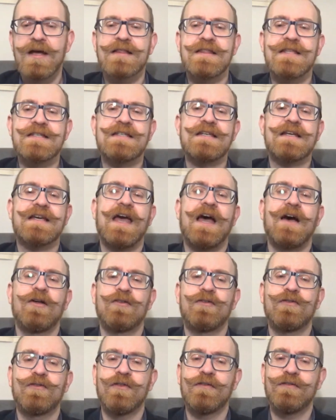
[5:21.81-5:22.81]
This
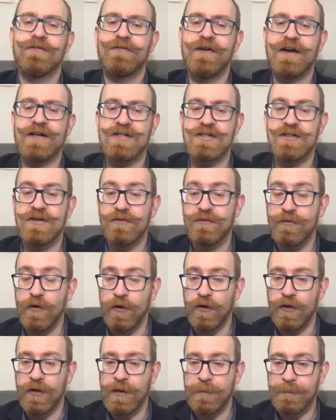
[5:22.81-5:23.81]
accounts for the fashion of
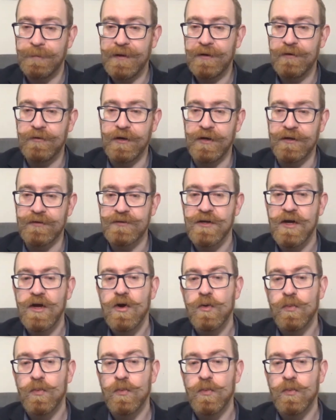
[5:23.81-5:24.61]
earlier periods,